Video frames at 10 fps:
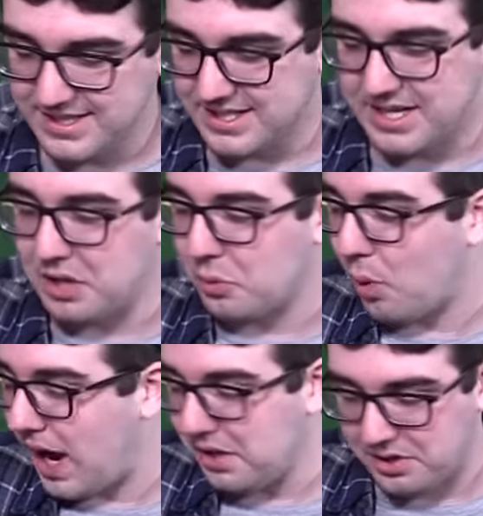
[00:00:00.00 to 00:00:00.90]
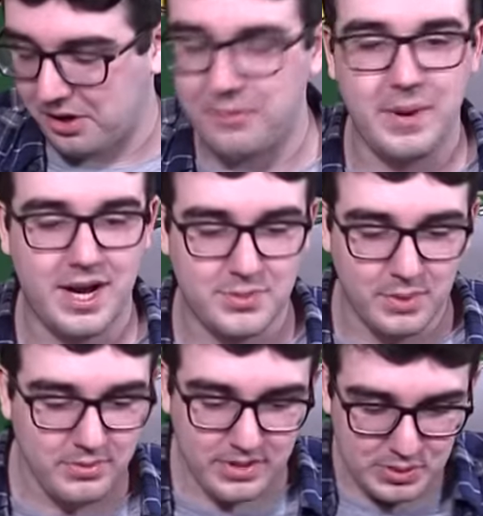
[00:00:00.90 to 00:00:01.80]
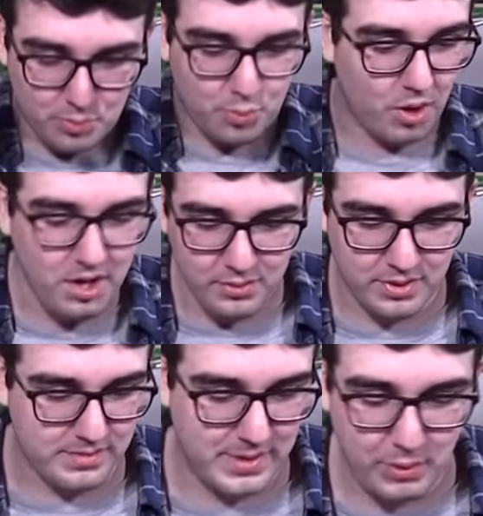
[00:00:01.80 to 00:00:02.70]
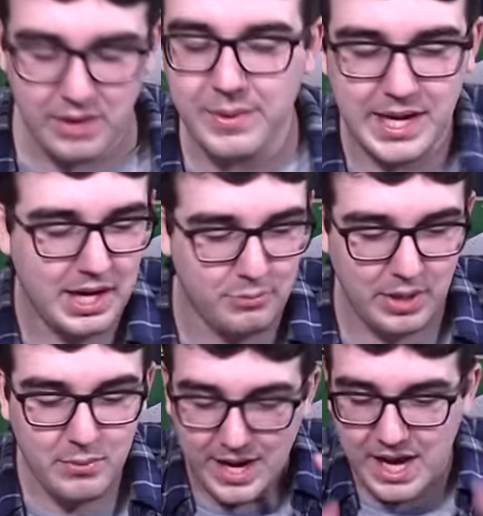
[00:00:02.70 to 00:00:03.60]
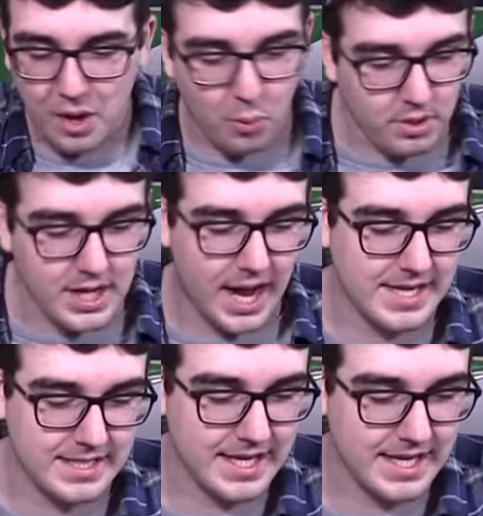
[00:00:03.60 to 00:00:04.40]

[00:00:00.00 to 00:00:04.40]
is just another wild card box. What is wrong with me? Why do I not organize